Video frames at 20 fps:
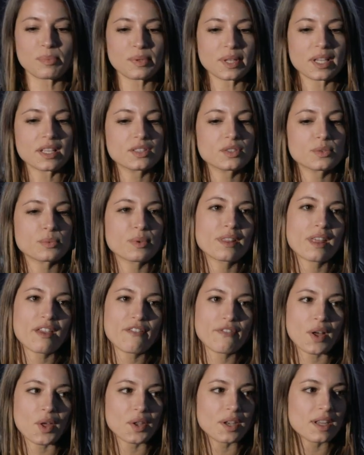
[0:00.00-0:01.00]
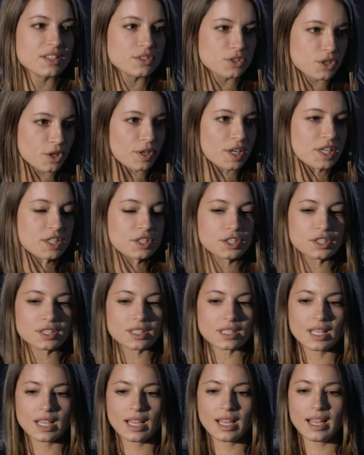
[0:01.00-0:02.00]
place where they felt as
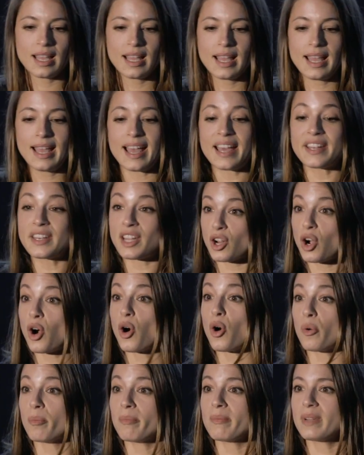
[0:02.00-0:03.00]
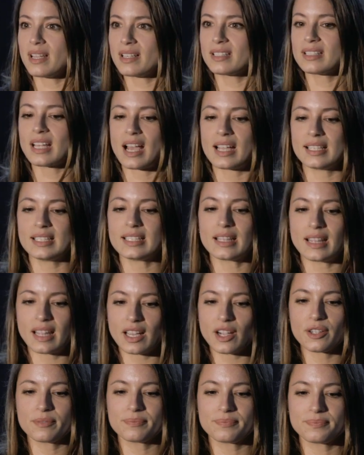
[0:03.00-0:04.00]
nourished and at home as I did
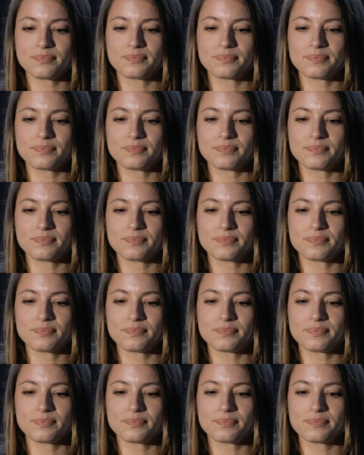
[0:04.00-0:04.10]
there.